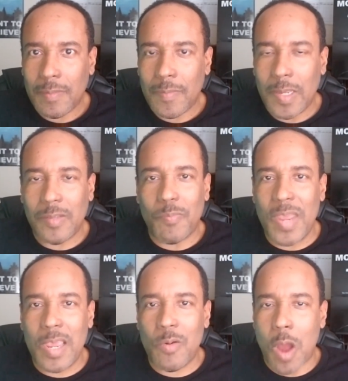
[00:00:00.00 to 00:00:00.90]
Is
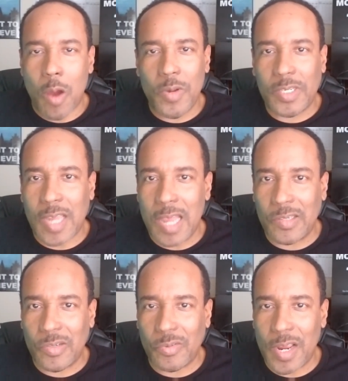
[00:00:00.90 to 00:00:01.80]
men who are always
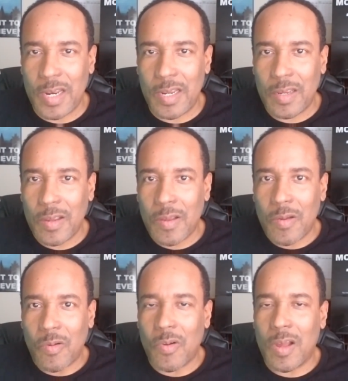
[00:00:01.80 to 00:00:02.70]
concentrating
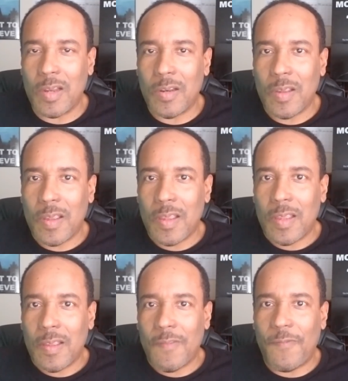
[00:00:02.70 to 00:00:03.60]
on
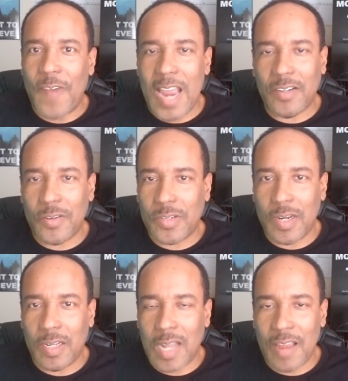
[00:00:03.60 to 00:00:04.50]
factors in
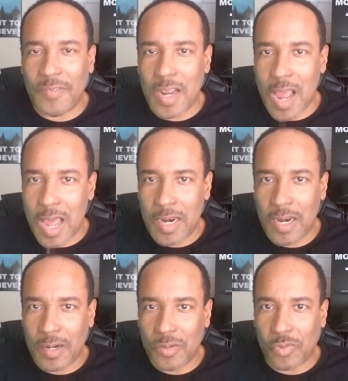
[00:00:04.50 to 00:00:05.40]
their life that are out of
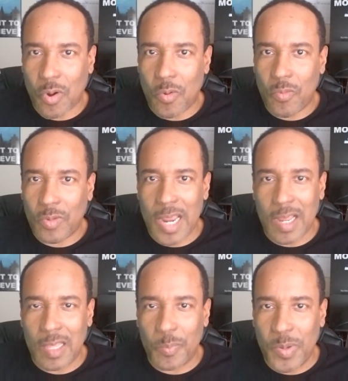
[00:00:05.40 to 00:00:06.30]
their control, like
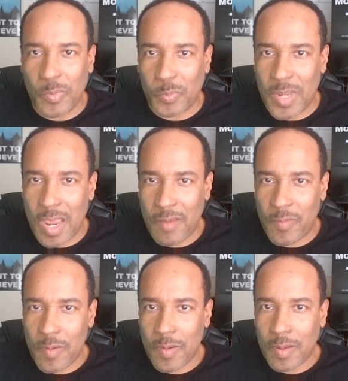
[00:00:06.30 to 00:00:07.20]
other people's behavior.